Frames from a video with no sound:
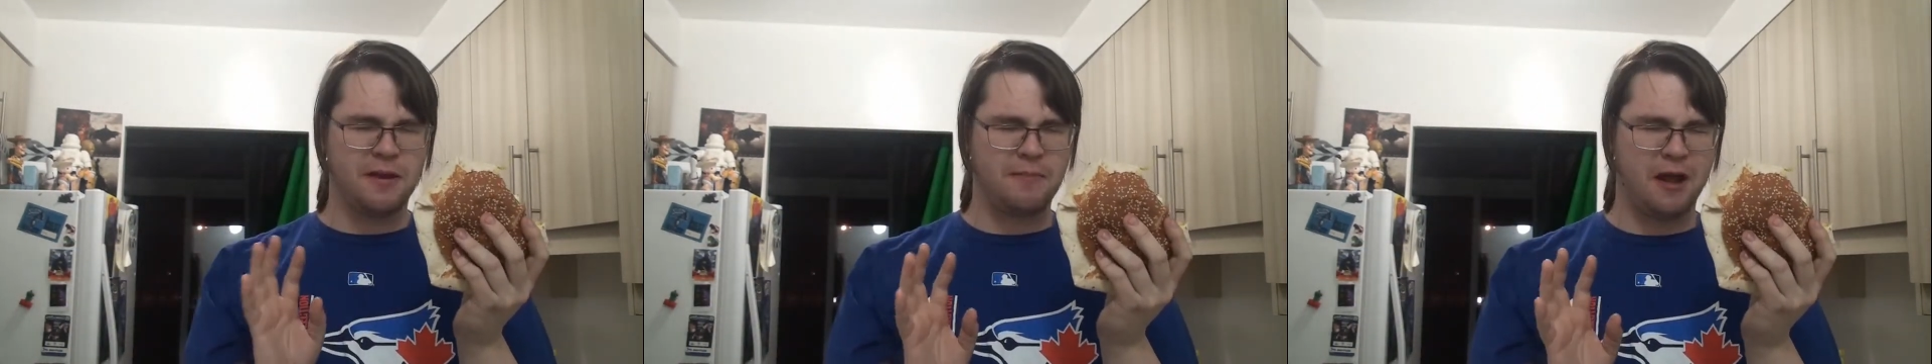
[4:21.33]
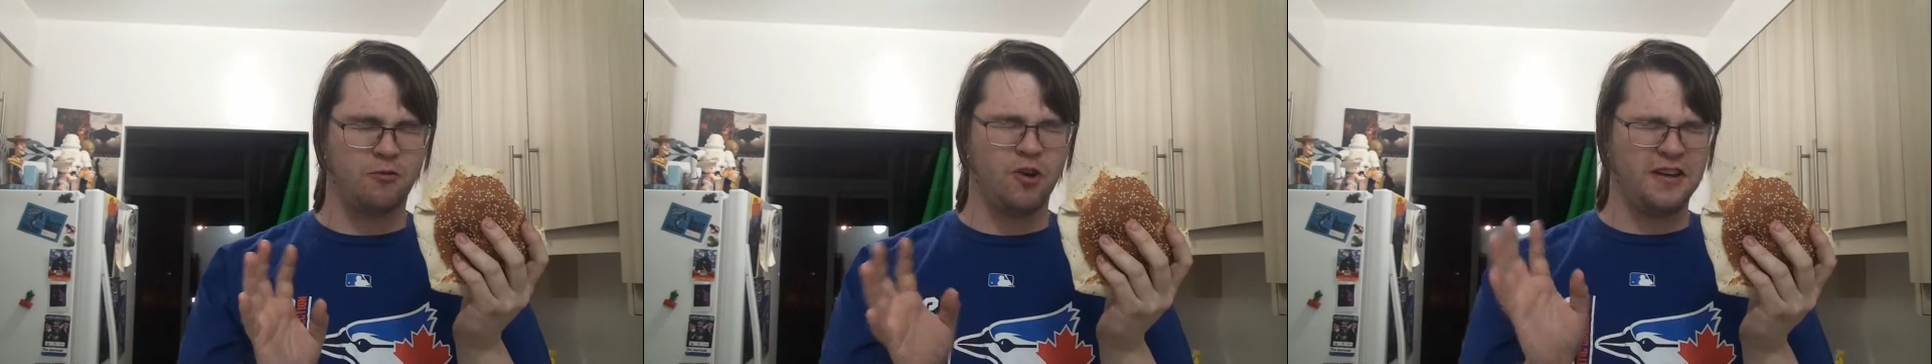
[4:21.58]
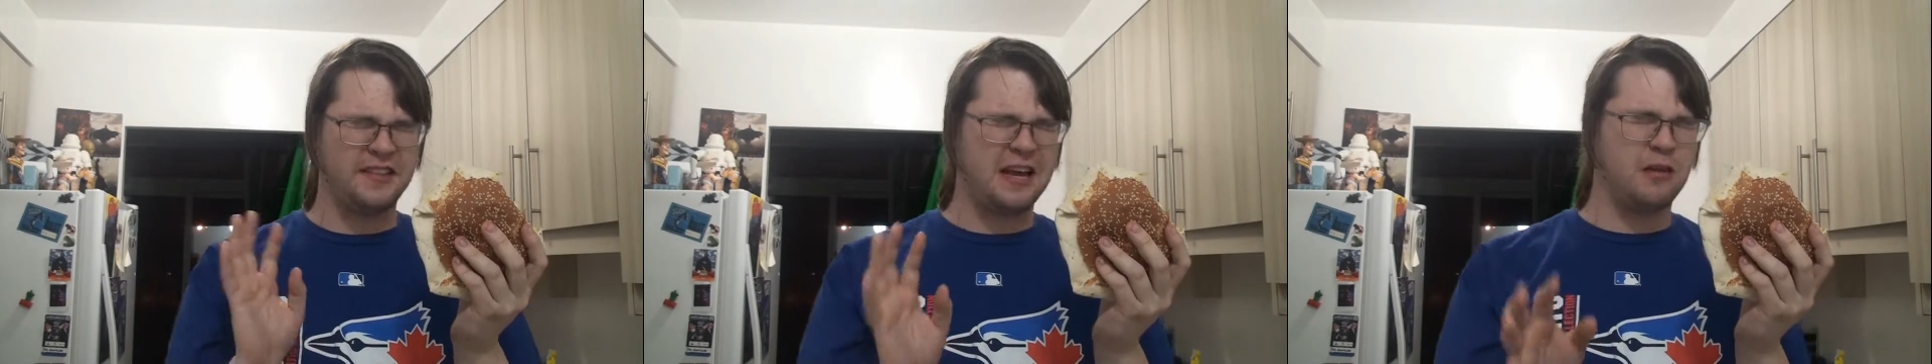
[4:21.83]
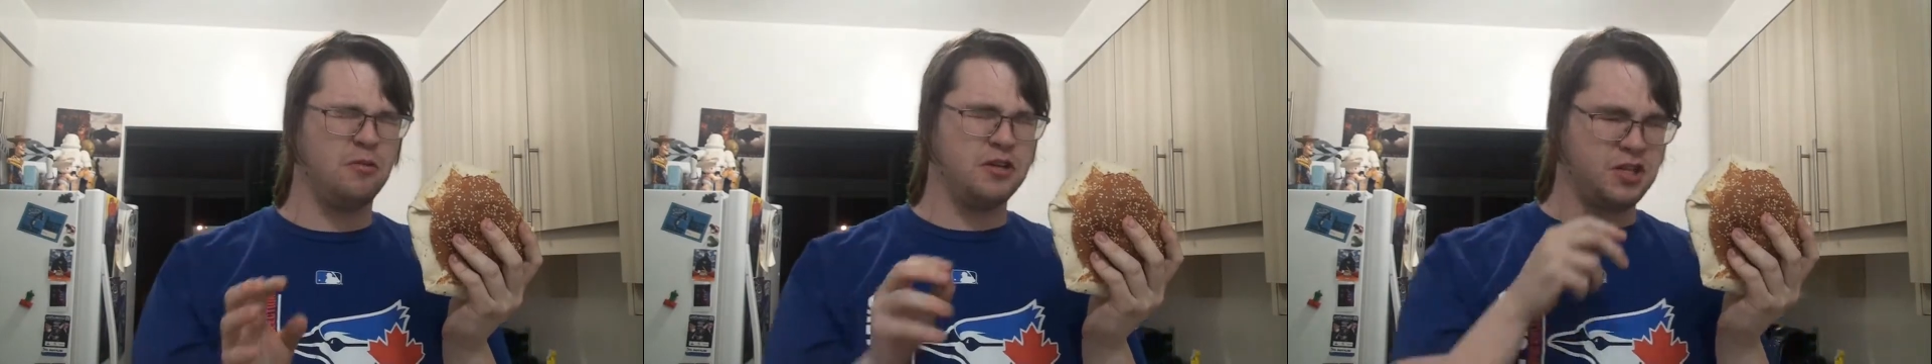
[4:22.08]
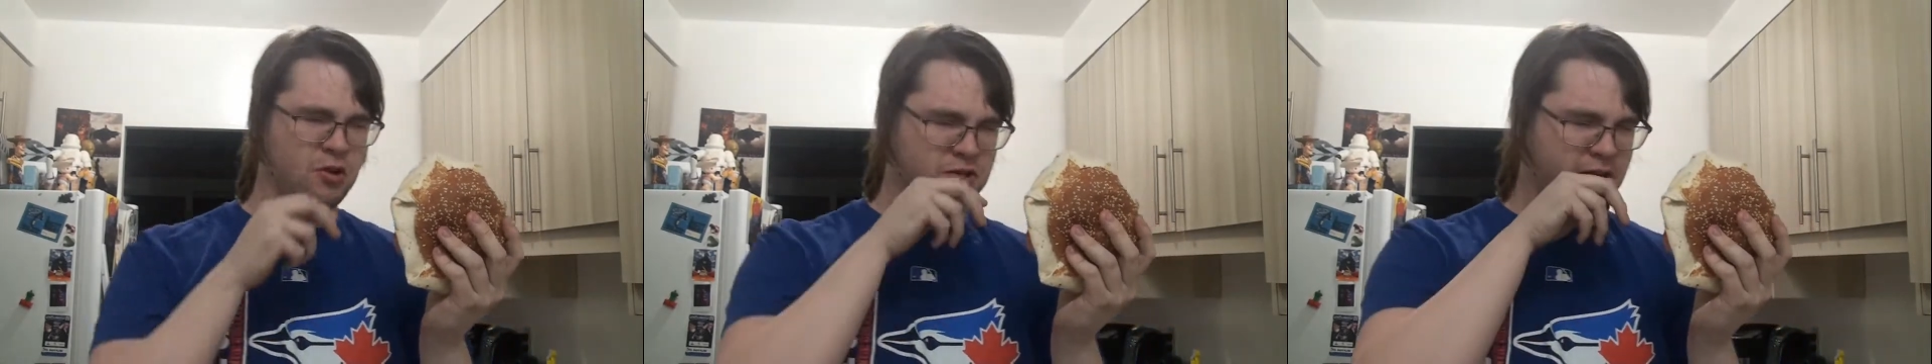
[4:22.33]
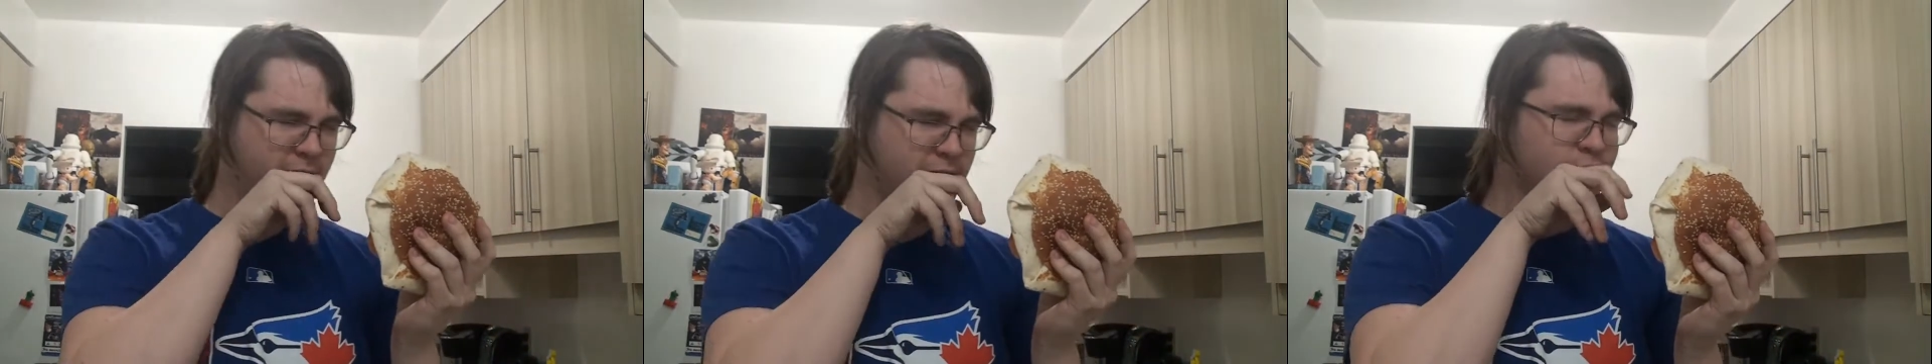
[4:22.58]
Big Mac one, I think it was
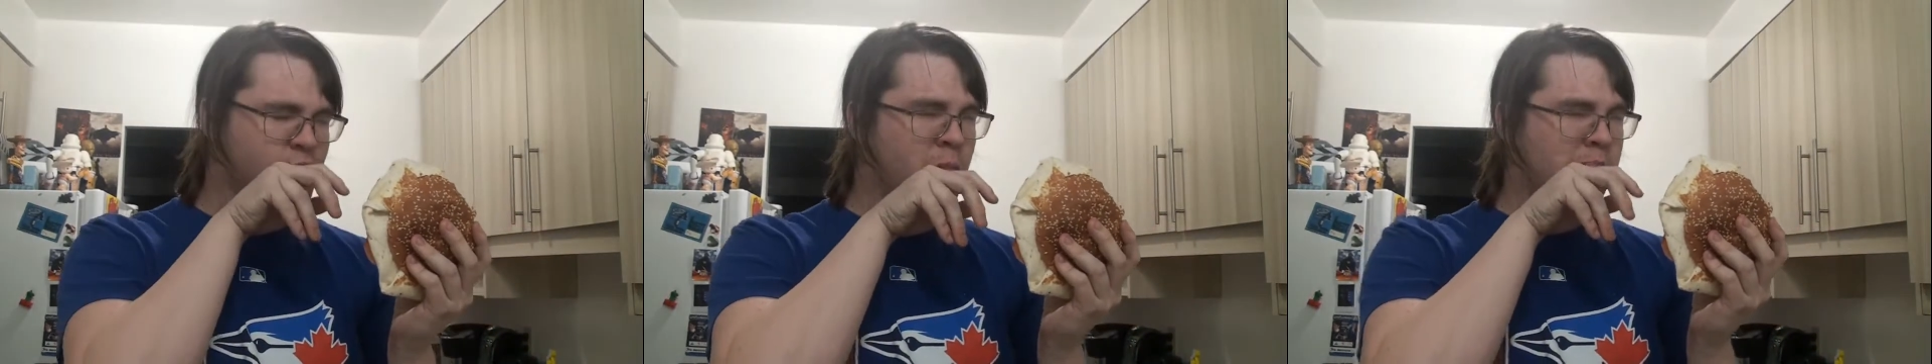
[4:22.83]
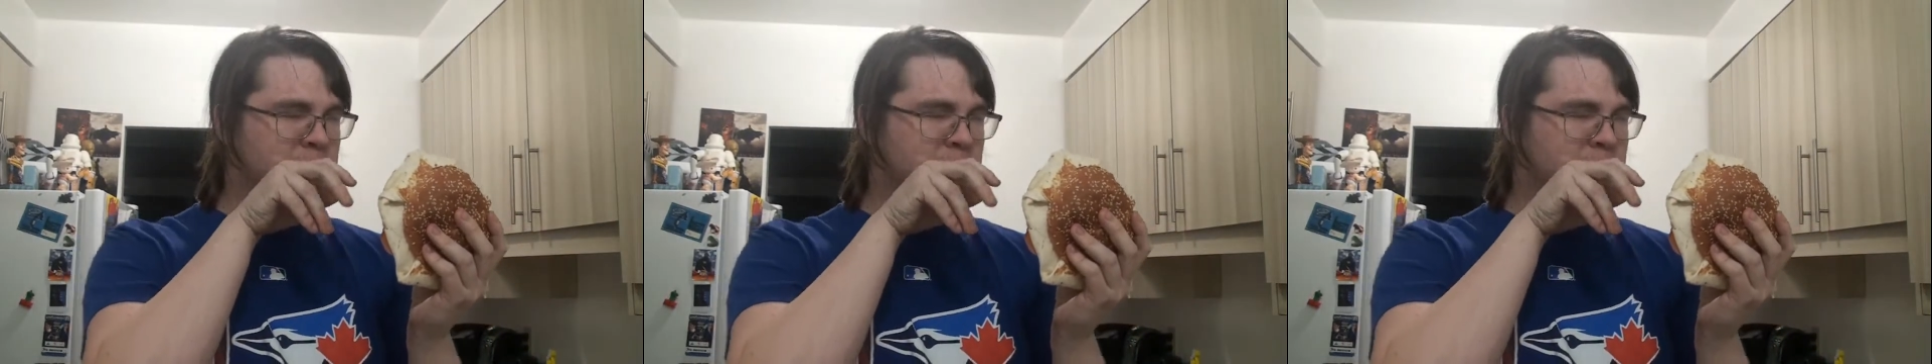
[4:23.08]
those guys.